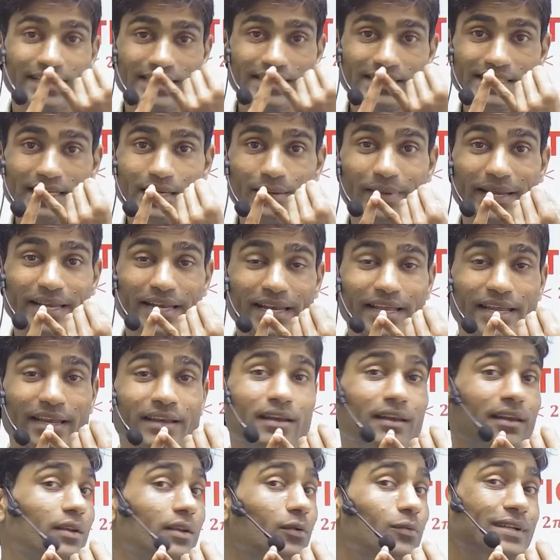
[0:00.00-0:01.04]

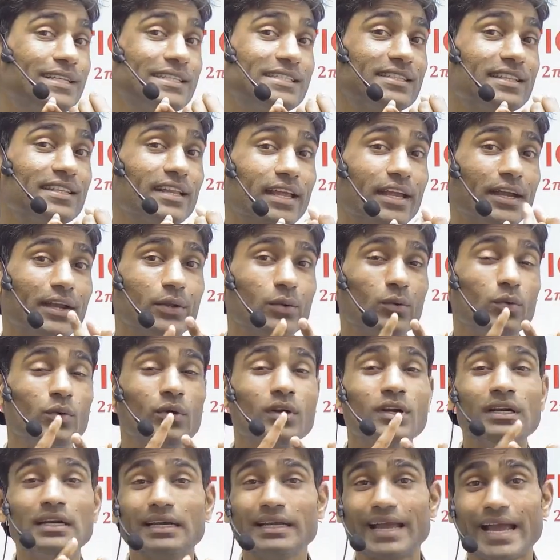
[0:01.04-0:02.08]
remaining, which is negative.
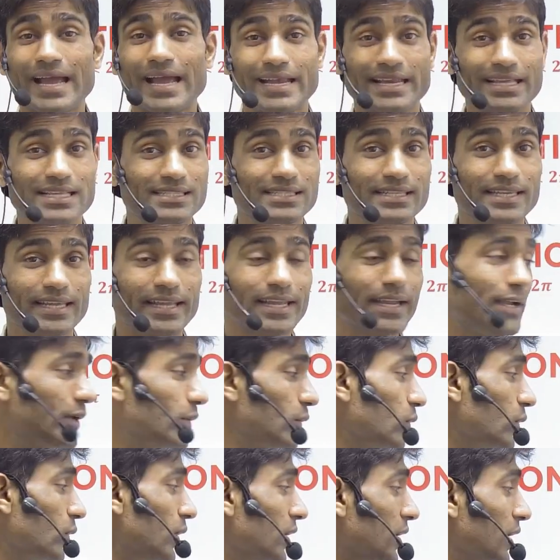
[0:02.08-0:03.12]
Tan is
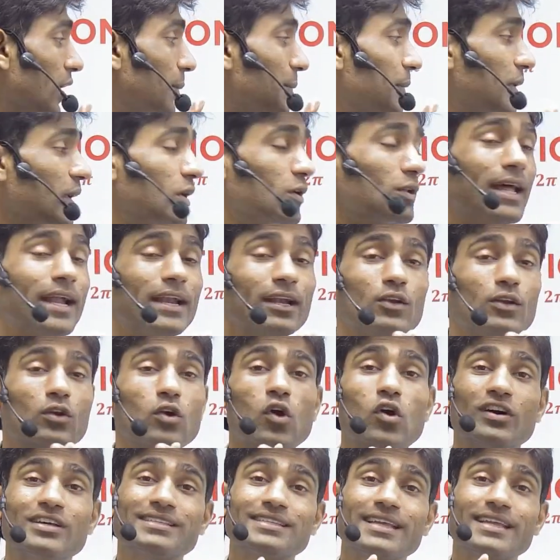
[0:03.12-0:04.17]
negative. After that,
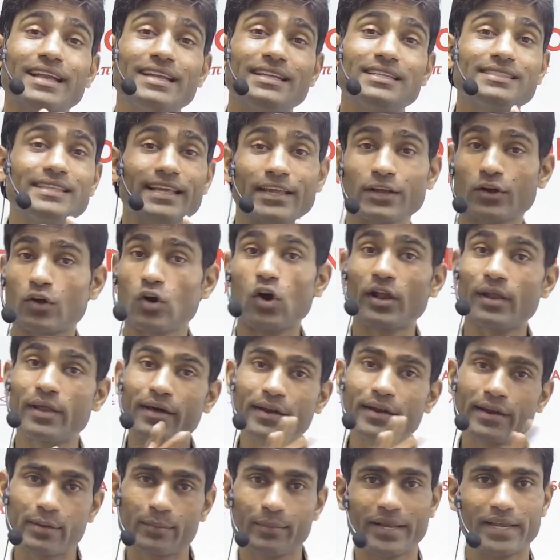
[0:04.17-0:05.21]
cos and sec all are
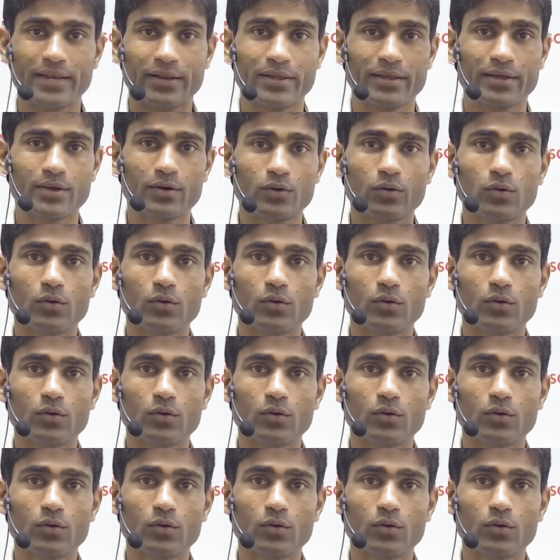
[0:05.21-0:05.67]
remaining.